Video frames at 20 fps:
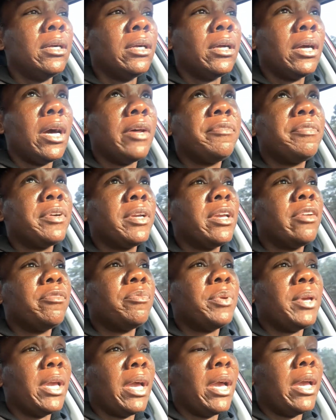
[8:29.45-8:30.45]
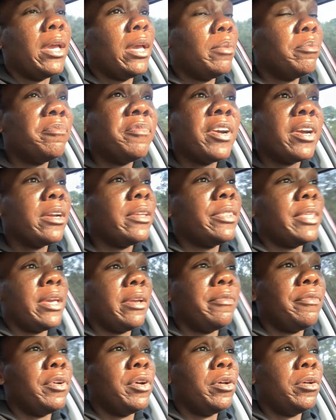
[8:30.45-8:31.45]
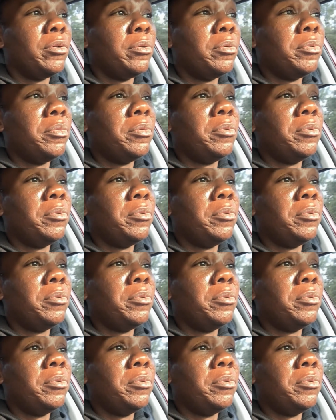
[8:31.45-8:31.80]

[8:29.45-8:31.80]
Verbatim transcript: God forgive me. I am very thankful.